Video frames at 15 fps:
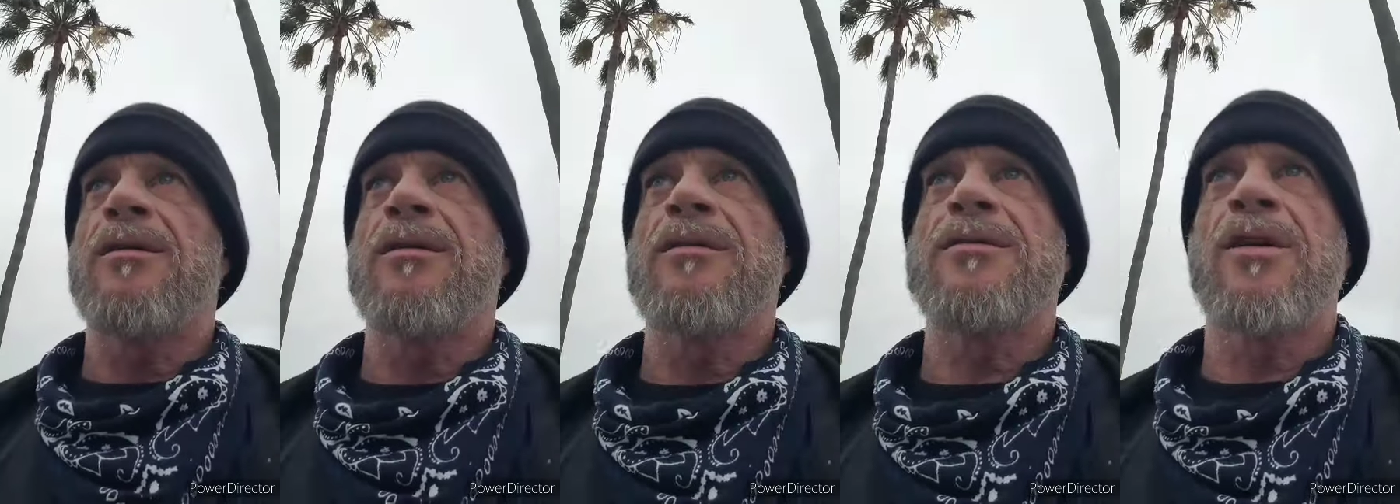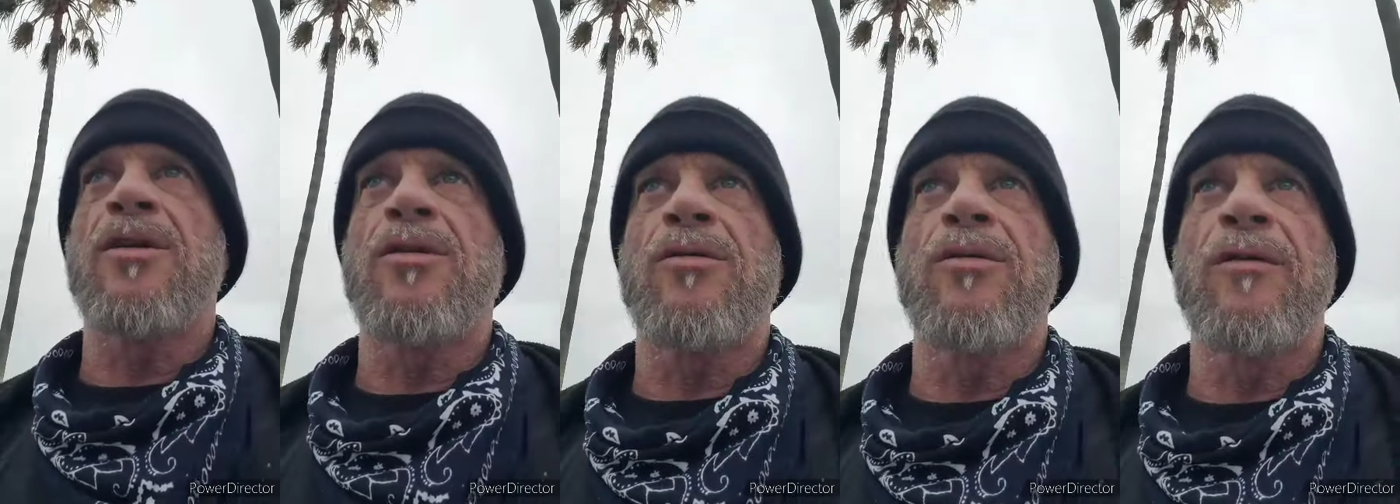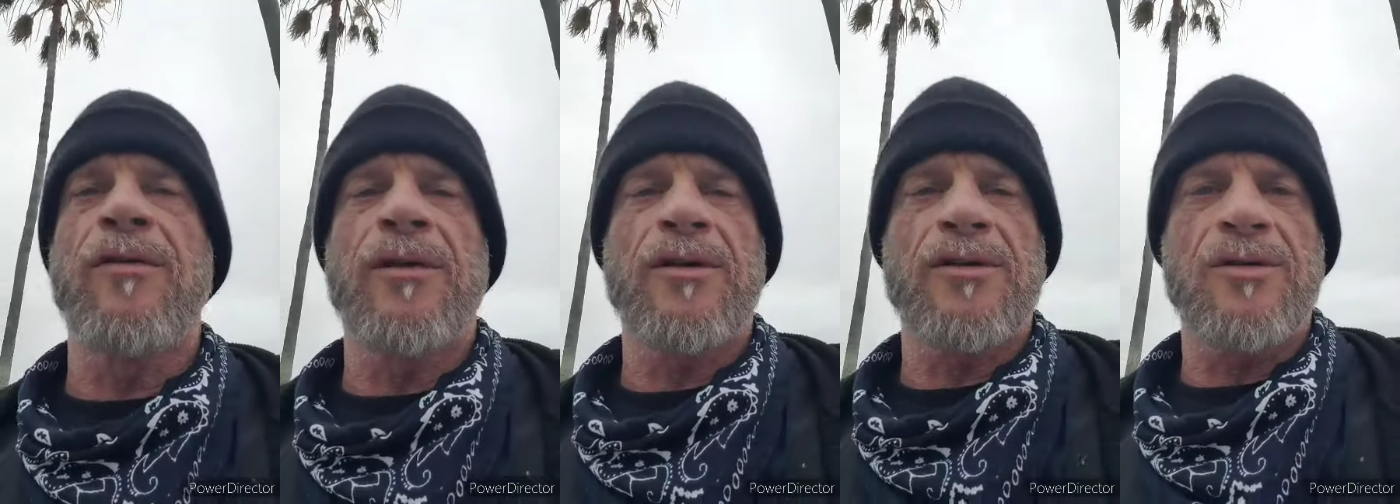it's
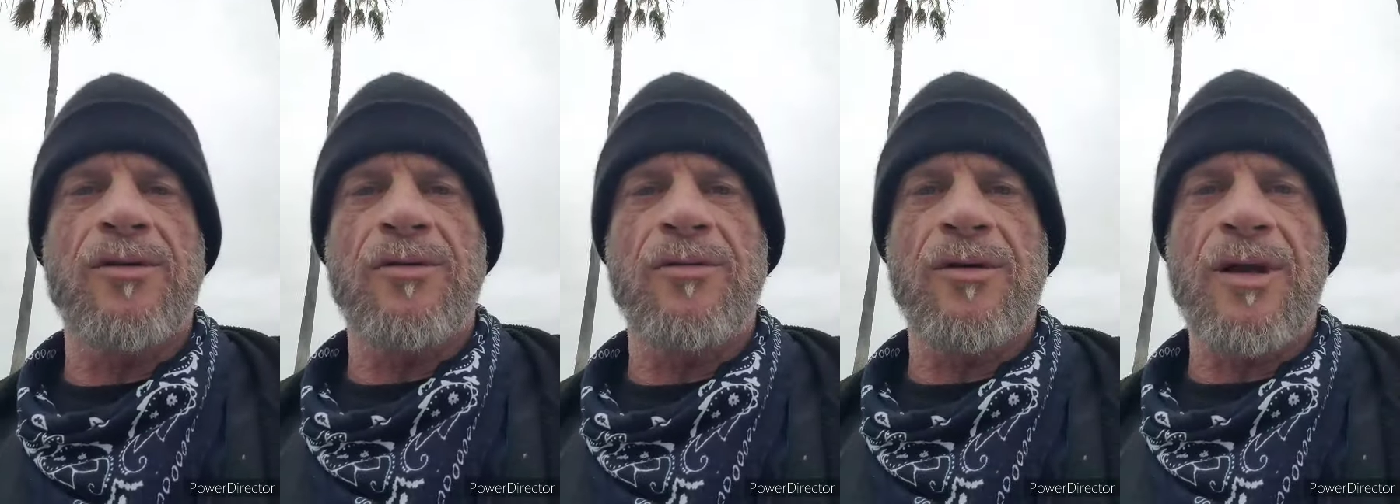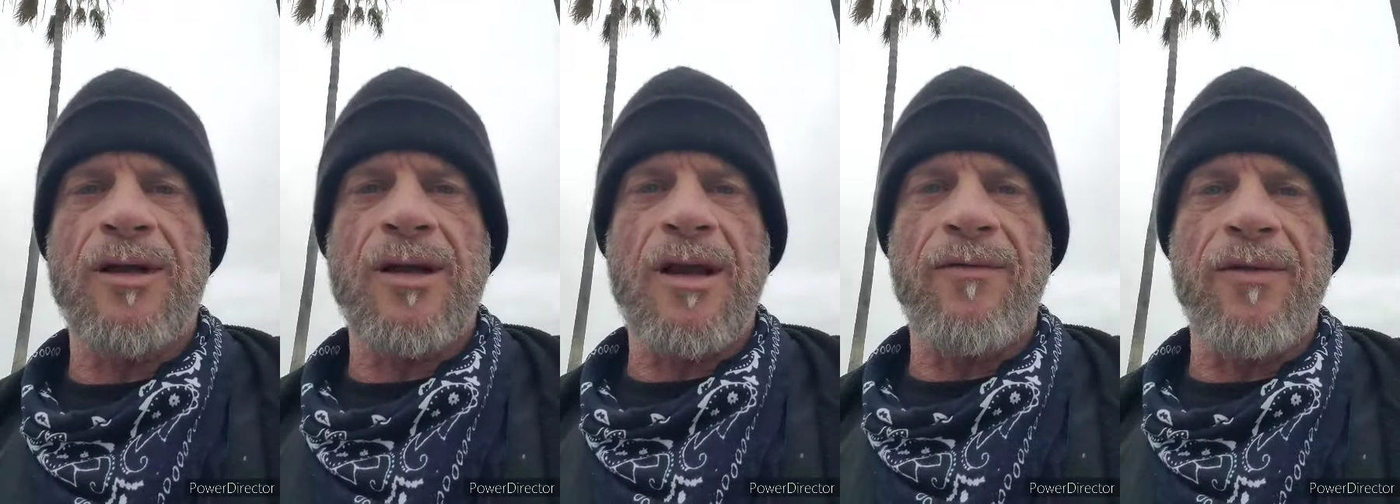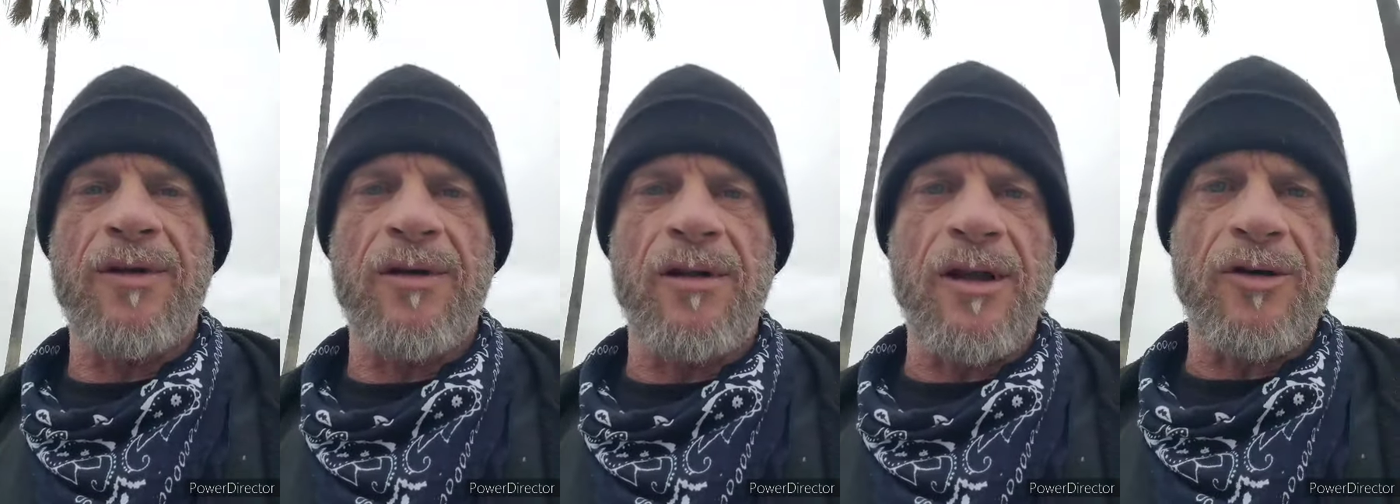equivalent to like
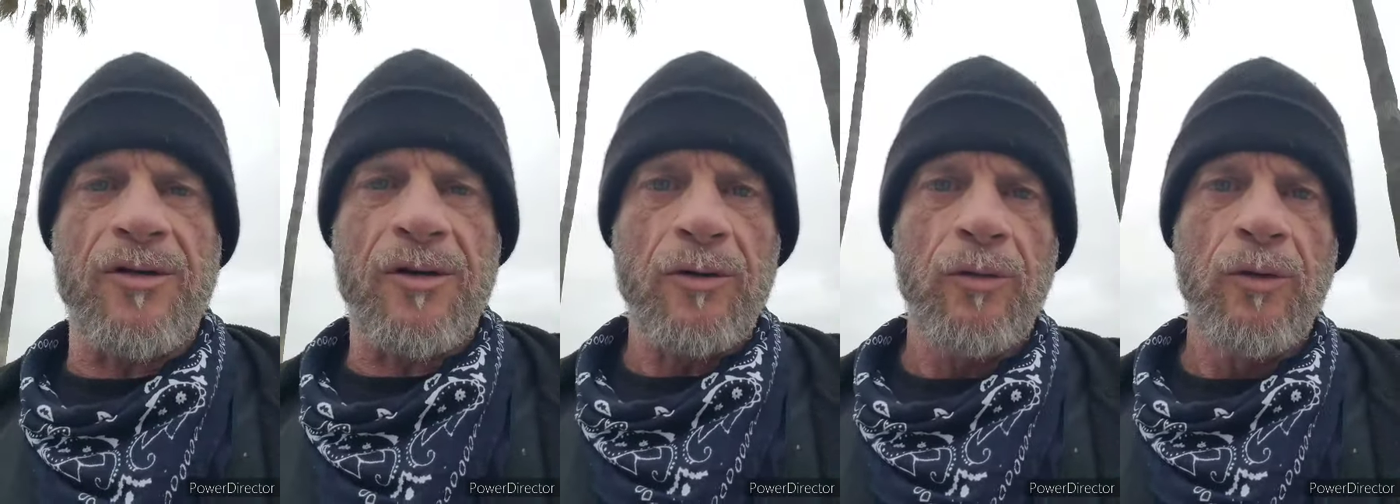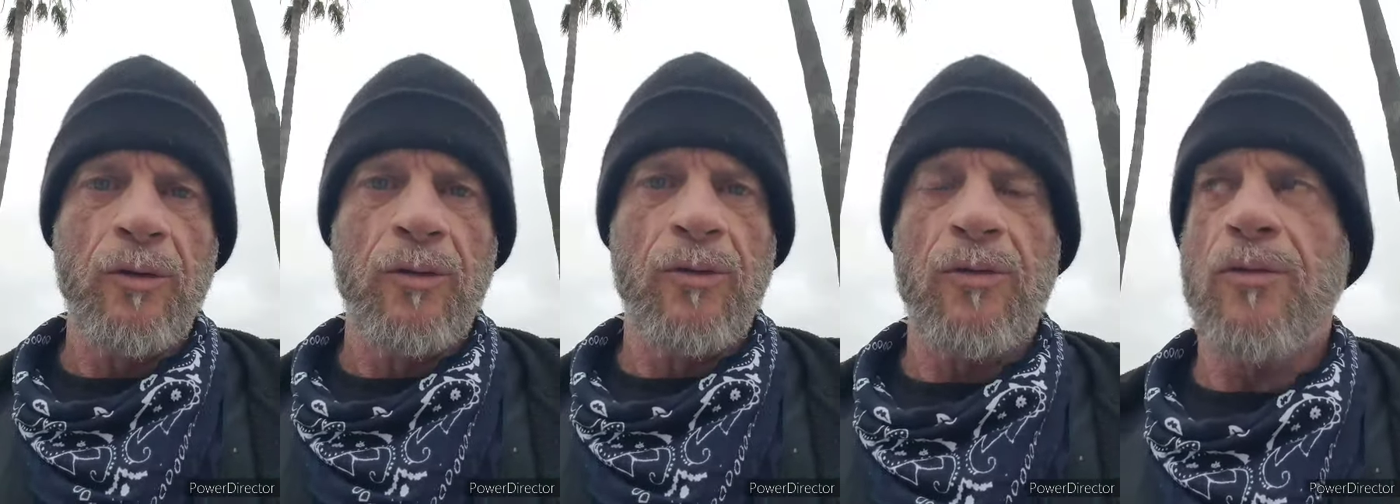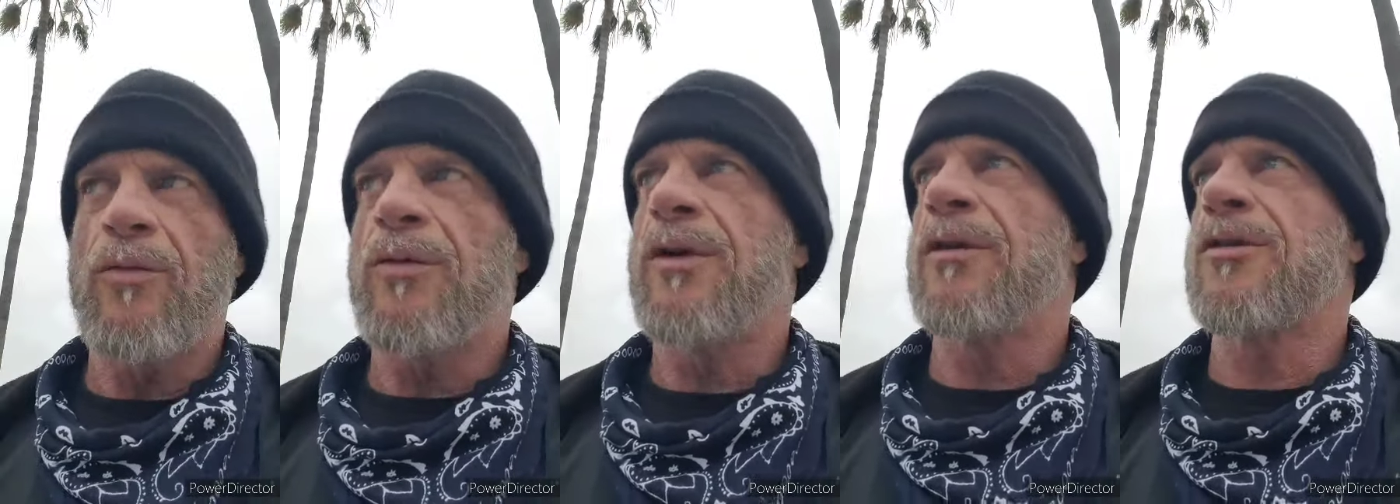having an electric
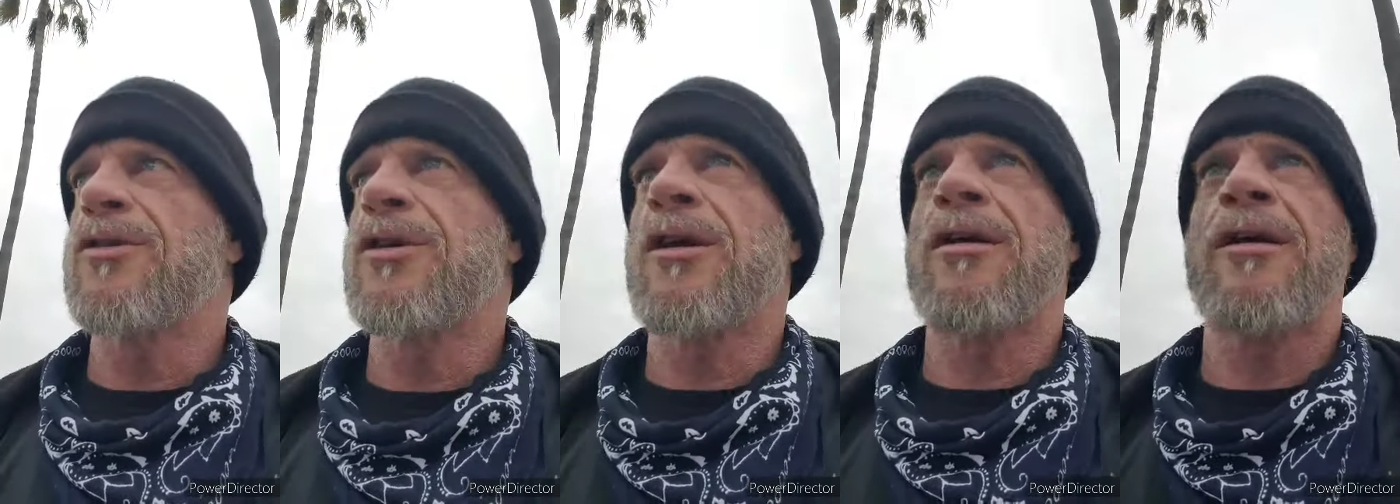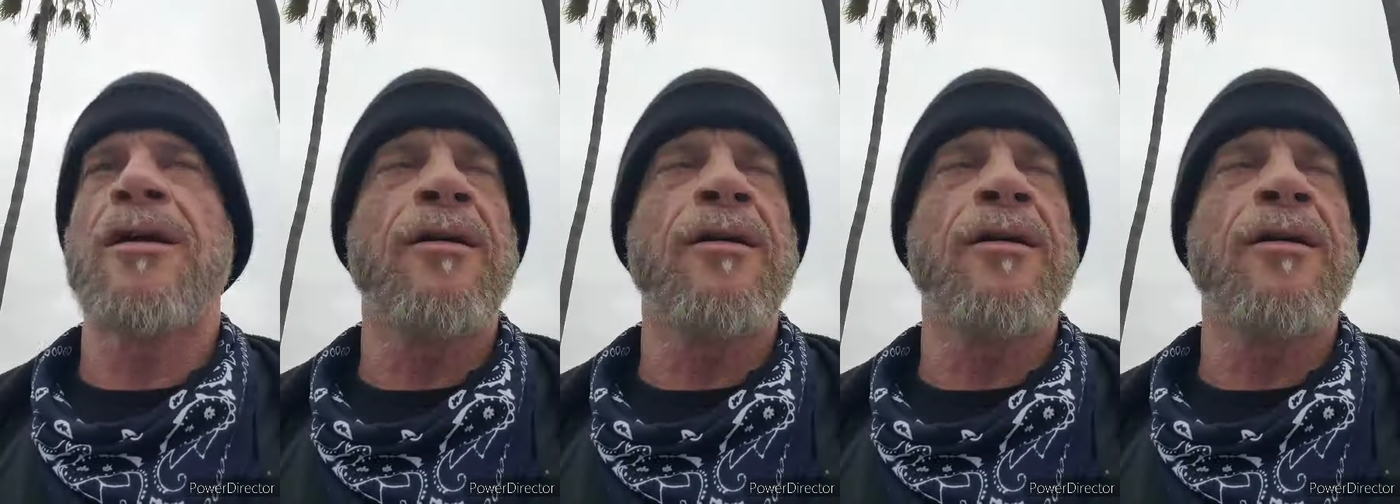wheelchair.